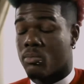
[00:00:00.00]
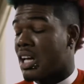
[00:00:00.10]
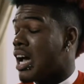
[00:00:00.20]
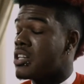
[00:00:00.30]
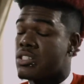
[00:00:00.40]
I'm
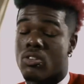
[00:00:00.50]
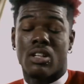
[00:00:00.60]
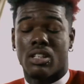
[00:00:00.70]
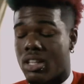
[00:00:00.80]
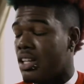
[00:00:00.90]
kinda
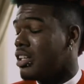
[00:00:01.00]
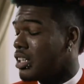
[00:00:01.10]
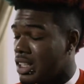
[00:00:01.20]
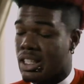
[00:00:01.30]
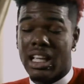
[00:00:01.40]
sorta getting
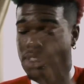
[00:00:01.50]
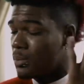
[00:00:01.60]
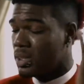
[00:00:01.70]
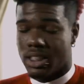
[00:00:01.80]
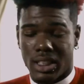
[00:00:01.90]
dizzy.
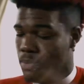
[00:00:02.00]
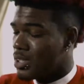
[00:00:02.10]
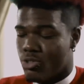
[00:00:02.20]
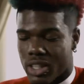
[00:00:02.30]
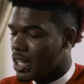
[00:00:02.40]
Tipsy,
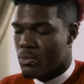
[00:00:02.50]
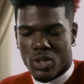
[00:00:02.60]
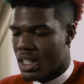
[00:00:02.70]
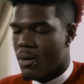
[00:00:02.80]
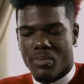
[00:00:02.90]
tipsy, drink up,
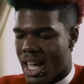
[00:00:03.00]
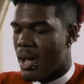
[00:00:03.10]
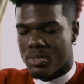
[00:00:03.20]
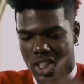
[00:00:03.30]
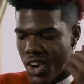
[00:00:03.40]
drink up. Yeah,
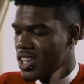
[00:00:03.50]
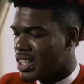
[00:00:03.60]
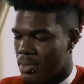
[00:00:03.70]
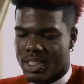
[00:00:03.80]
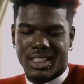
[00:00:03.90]
I'm
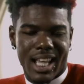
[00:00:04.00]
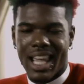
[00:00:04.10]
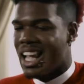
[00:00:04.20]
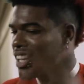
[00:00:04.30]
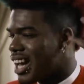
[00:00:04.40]
turning up
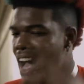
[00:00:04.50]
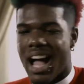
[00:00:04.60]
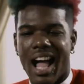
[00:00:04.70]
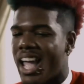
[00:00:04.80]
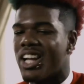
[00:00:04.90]
tonight. Nah,
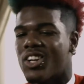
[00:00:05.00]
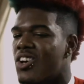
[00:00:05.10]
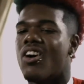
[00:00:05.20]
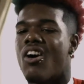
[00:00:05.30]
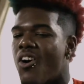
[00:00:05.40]
I ain't
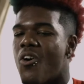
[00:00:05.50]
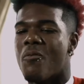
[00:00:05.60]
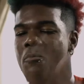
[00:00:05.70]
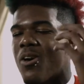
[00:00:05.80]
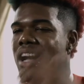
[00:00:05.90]
going
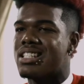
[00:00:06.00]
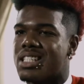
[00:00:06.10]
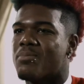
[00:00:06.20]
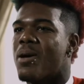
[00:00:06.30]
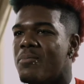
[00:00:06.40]
home, boy. I
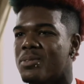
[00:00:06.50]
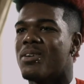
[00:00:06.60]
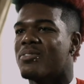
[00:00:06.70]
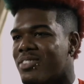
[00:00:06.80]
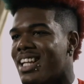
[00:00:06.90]
just might miss
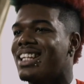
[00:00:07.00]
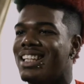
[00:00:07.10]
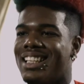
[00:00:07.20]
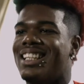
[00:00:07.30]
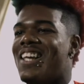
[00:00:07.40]
my flight.
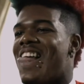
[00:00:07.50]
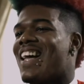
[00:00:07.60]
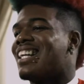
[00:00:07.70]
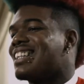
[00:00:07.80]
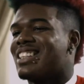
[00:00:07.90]

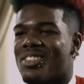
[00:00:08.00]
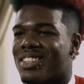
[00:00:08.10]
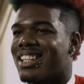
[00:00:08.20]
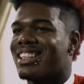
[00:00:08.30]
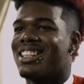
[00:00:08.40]
Like
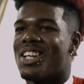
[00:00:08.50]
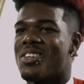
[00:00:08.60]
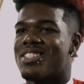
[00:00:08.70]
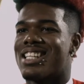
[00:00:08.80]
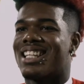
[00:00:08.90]
something like that, you know what
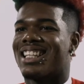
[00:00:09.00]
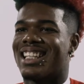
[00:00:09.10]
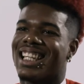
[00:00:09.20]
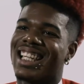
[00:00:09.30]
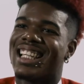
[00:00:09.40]
I'm saying?
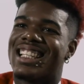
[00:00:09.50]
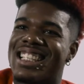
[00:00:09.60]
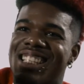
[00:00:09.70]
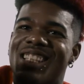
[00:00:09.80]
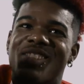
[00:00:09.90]
Yeah,
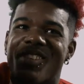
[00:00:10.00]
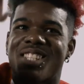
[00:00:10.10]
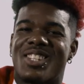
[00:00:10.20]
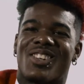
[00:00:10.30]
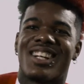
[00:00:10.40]
just
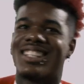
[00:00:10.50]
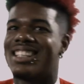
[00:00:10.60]
messing oh. around.